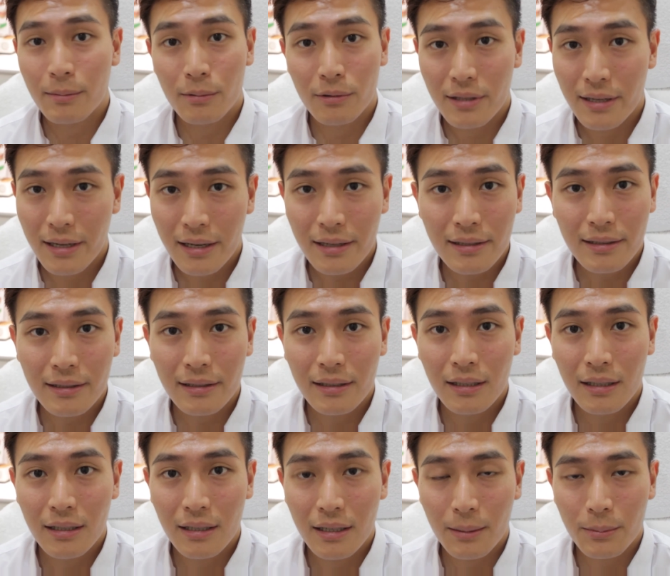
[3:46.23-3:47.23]

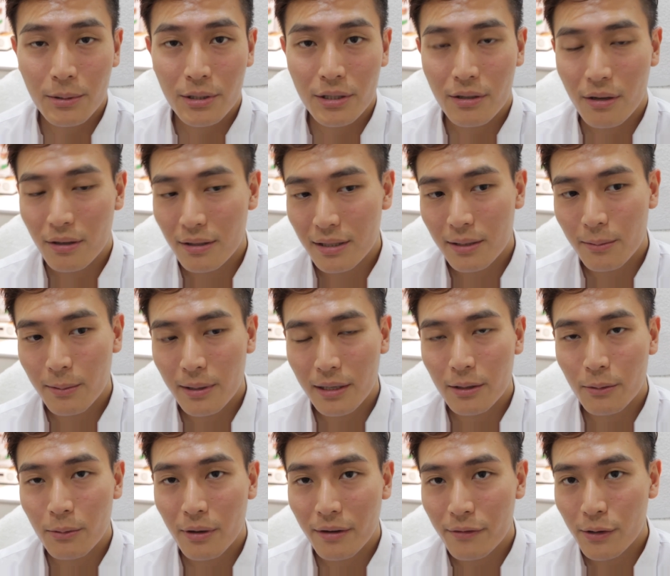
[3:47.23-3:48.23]
process. Yep, she's concerned
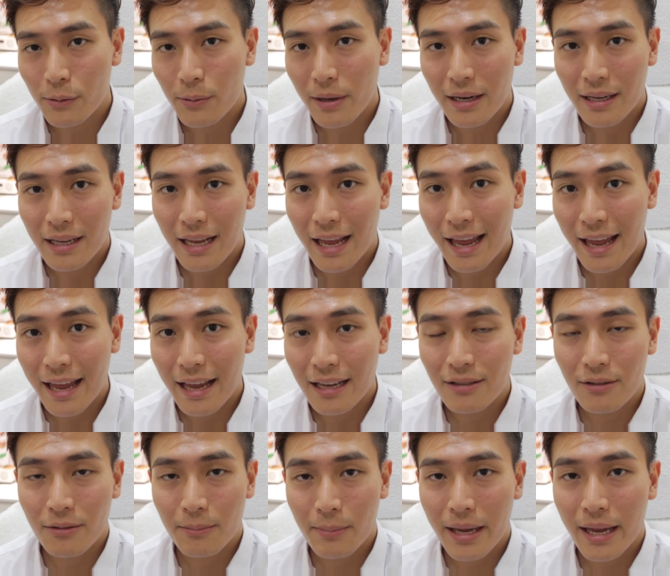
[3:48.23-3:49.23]
whether do I feel any
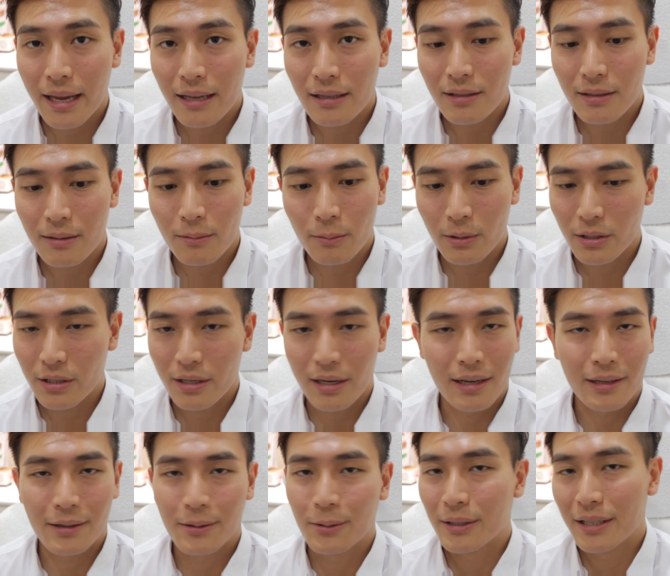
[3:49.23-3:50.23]
aches or pains, which
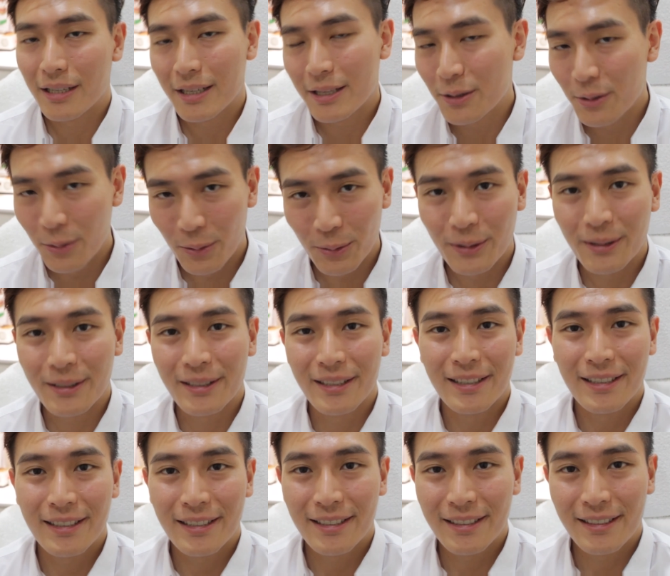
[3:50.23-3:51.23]
I totally don't.
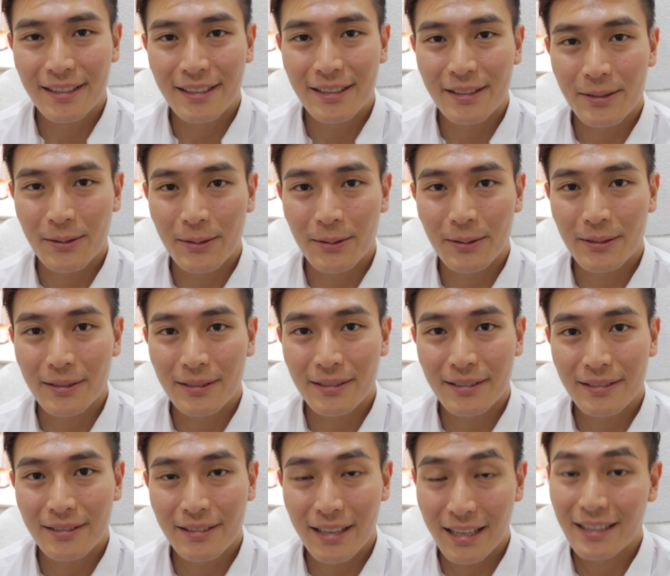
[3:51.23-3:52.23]
So
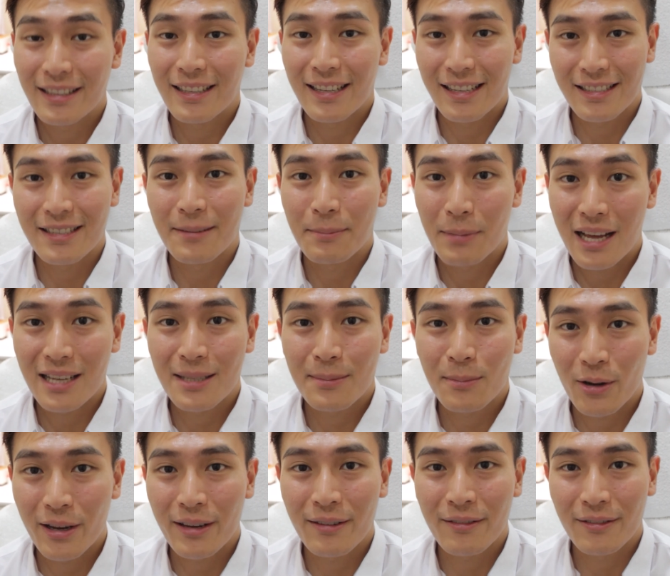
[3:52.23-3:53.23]
that's a
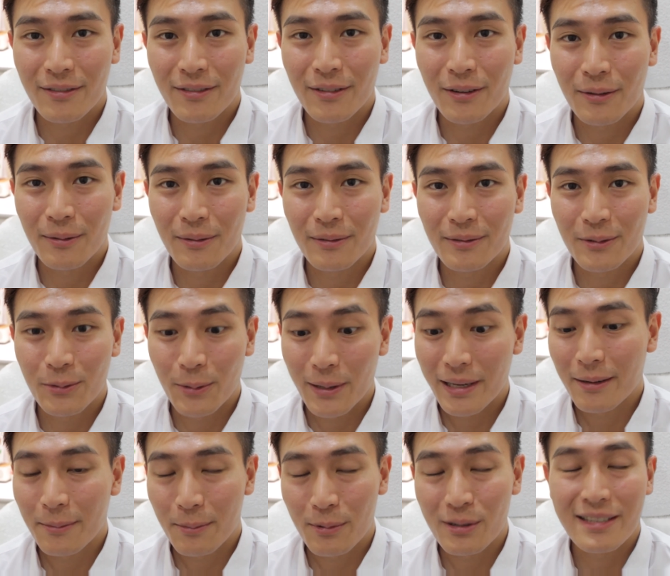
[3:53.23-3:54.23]
plus point of
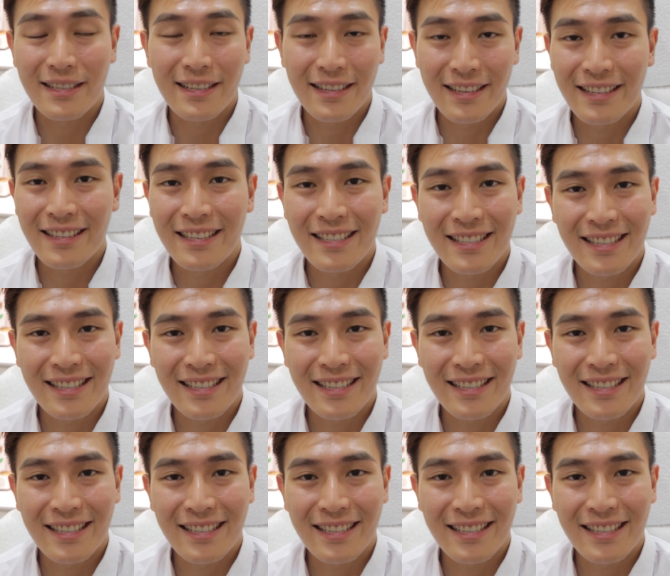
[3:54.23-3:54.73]
doing the procedure in this